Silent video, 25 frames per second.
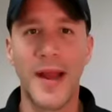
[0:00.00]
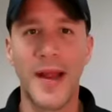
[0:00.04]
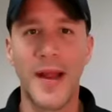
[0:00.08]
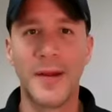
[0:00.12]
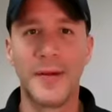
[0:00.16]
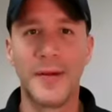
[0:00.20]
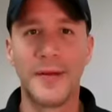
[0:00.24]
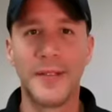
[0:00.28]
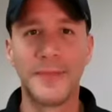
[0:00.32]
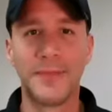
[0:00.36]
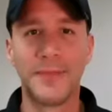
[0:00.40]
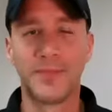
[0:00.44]

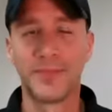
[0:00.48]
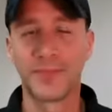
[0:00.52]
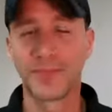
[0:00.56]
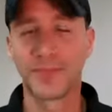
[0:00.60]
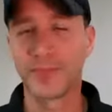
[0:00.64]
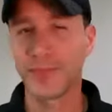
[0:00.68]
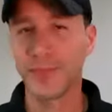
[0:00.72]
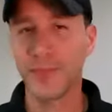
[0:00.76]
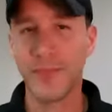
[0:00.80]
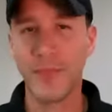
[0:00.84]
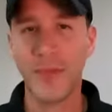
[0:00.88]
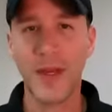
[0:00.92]
now, and
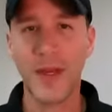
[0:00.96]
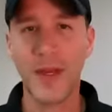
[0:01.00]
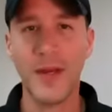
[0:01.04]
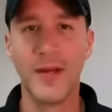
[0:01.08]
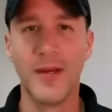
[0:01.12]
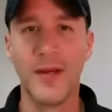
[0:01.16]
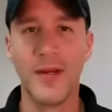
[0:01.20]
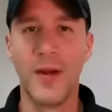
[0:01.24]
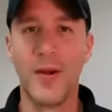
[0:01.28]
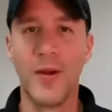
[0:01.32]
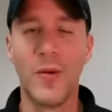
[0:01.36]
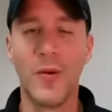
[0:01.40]

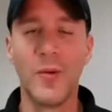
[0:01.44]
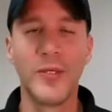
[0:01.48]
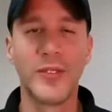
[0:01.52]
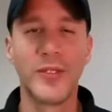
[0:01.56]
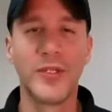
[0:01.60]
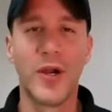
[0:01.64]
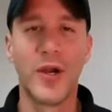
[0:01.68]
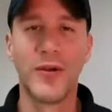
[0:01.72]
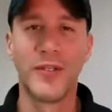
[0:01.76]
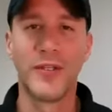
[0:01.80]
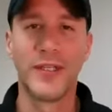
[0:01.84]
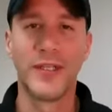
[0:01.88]
always
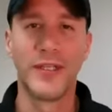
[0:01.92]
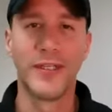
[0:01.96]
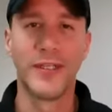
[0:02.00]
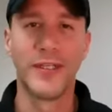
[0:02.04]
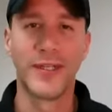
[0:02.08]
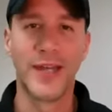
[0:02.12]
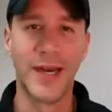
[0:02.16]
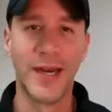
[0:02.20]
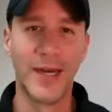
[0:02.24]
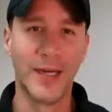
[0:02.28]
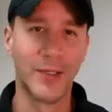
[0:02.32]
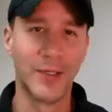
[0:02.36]
hard to
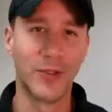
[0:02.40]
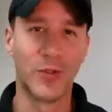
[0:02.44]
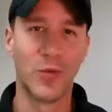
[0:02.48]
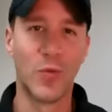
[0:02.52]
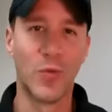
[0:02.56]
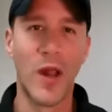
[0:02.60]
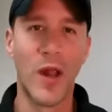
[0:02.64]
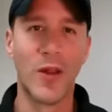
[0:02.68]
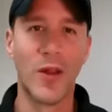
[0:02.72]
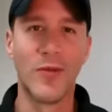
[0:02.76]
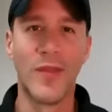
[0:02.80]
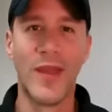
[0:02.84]
kind of
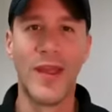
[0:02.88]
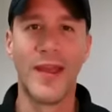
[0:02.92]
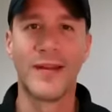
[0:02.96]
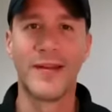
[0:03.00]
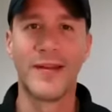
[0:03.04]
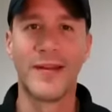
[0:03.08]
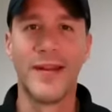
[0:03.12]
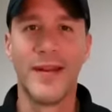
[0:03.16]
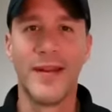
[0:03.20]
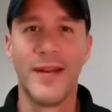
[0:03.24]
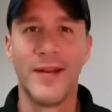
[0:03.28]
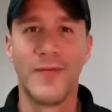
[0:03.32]
swallow that
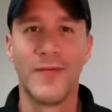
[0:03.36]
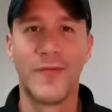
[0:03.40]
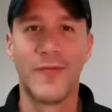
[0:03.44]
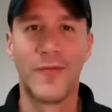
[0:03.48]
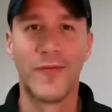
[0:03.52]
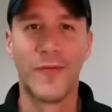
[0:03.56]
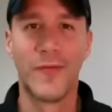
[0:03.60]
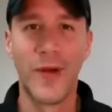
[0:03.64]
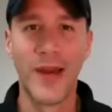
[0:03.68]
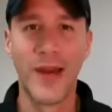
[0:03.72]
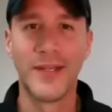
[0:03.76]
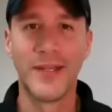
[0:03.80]

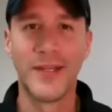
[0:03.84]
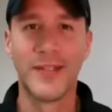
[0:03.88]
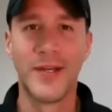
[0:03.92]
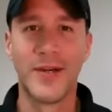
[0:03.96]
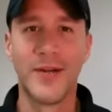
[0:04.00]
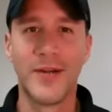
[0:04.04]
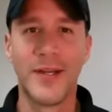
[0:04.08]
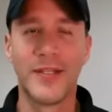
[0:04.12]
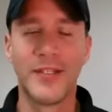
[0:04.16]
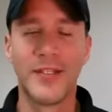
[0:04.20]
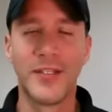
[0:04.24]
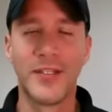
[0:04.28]
phrase
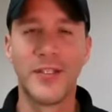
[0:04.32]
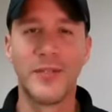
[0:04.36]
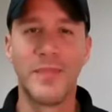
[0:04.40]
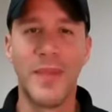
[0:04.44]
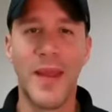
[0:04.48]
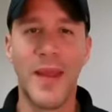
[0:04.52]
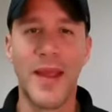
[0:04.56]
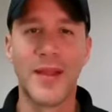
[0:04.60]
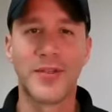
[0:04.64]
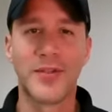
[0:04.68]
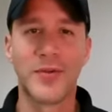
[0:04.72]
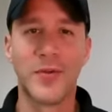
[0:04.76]
there that she's
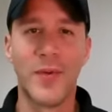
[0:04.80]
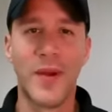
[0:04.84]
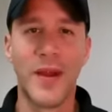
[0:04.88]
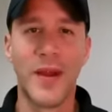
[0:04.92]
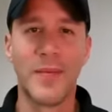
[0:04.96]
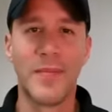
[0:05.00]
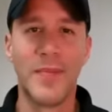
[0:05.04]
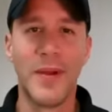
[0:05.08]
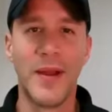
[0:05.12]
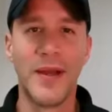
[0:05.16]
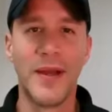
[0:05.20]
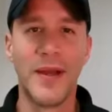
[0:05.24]
passed
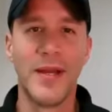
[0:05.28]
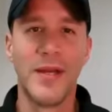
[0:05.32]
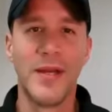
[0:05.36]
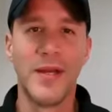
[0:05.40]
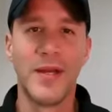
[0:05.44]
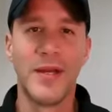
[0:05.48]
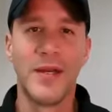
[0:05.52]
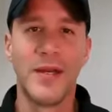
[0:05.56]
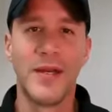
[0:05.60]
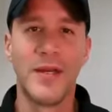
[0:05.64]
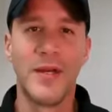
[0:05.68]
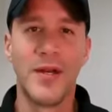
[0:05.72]
away. But
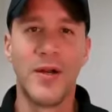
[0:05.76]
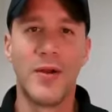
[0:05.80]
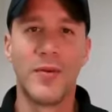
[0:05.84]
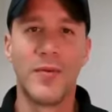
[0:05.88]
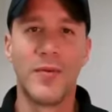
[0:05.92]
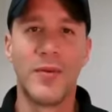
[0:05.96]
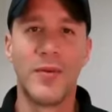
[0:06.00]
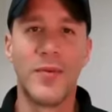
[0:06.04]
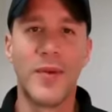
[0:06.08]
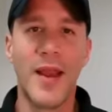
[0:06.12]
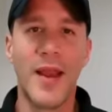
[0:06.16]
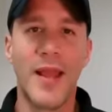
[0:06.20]

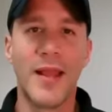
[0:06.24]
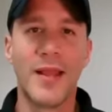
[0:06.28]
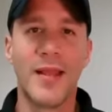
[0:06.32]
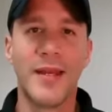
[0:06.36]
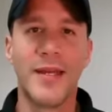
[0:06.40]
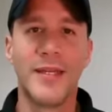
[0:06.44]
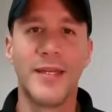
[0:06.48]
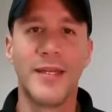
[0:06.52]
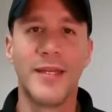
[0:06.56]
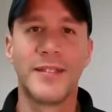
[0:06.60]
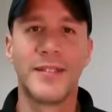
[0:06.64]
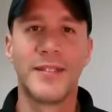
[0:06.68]
the
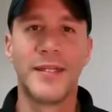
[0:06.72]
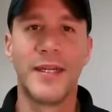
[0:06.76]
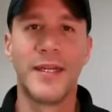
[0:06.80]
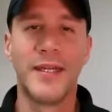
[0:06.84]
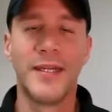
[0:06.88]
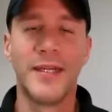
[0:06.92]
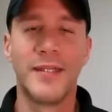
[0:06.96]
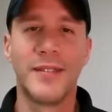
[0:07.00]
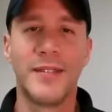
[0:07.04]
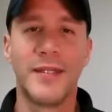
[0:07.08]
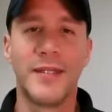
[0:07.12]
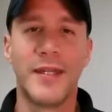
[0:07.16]
reality is
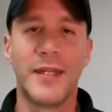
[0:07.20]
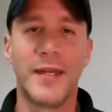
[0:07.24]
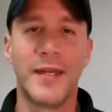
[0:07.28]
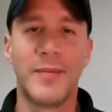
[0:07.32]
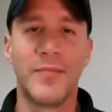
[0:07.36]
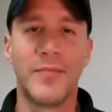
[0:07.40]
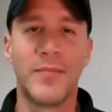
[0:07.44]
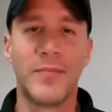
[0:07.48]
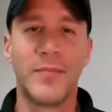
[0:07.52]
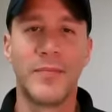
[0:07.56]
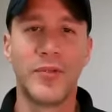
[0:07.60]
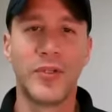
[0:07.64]

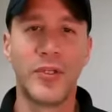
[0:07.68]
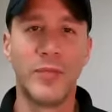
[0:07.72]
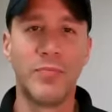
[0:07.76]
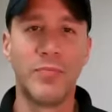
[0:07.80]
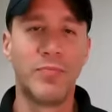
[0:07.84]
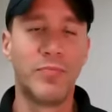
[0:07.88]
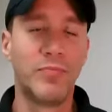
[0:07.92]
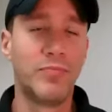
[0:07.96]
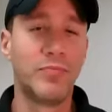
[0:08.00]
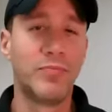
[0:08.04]
she